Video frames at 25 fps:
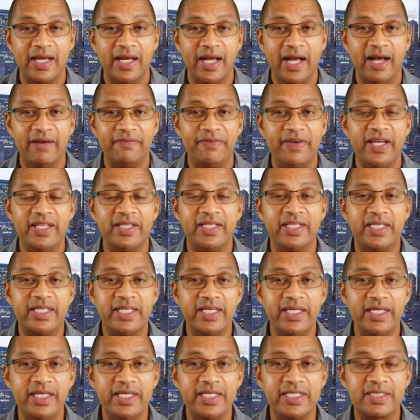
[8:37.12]
I've had the
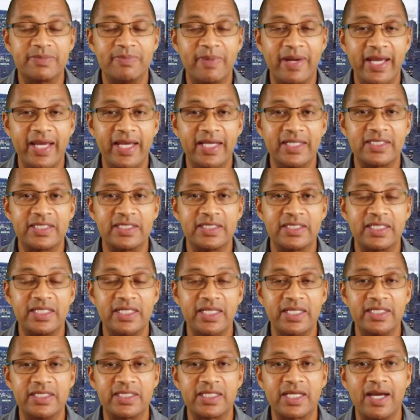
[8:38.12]
kids, my ex's
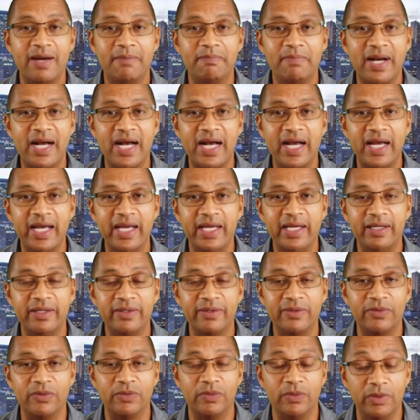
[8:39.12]
kids come
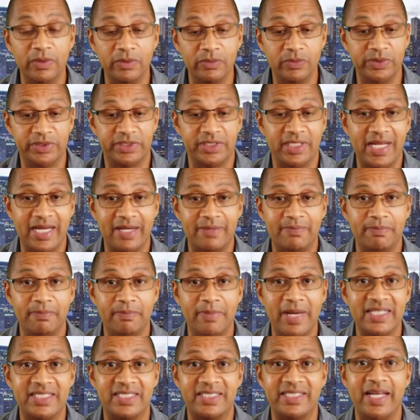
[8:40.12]
by, which are like
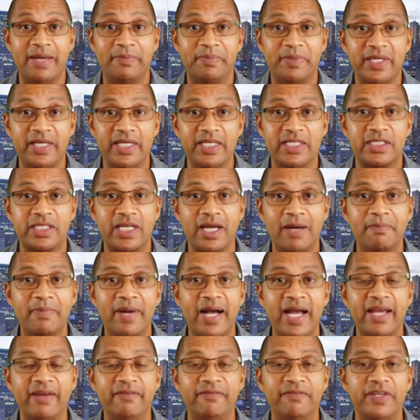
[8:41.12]
my stepkids, come
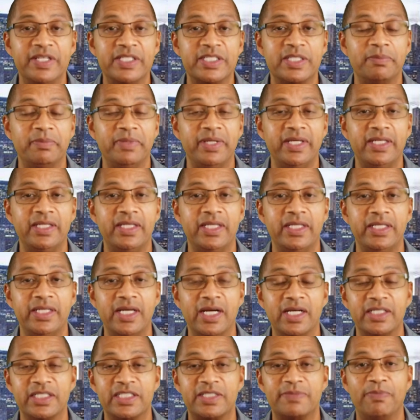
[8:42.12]
by and visit me. The
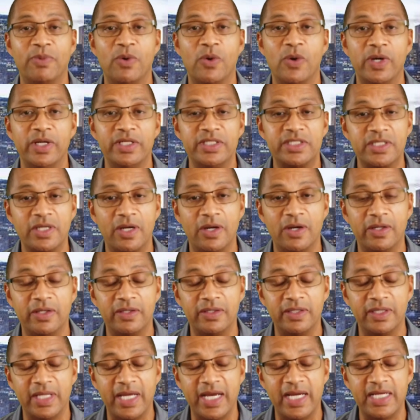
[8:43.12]
youngest boy
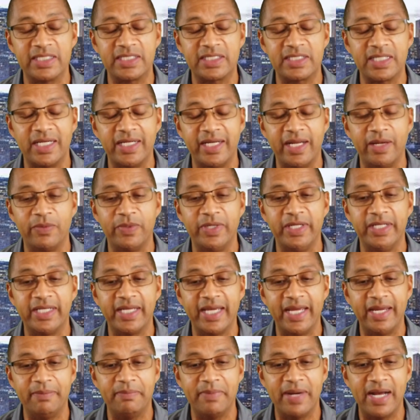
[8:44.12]
saw last Sunday when he
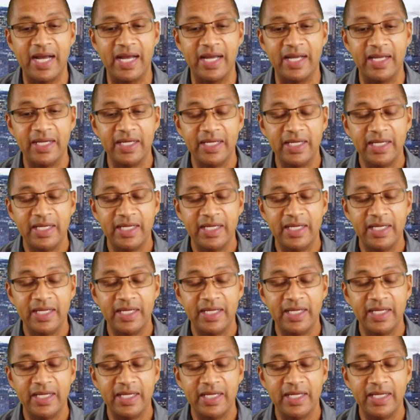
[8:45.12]
came by.